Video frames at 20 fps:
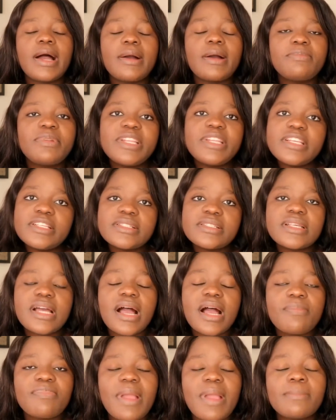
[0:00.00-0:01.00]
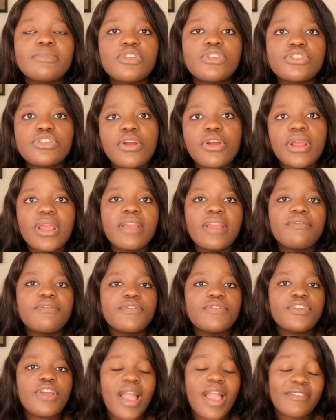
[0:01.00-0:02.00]
please, I'm so sorry
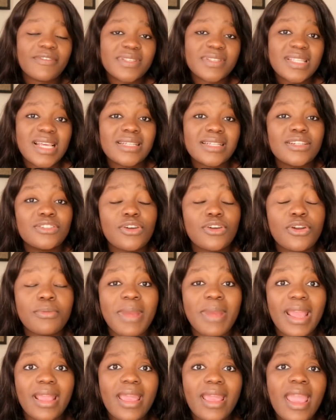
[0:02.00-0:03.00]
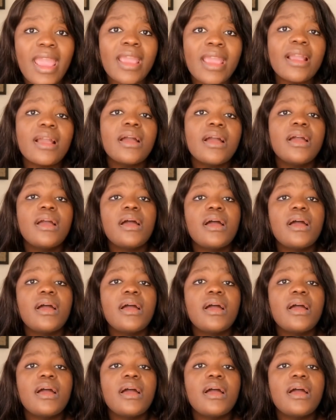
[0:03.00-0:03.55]
if you have started on my cake,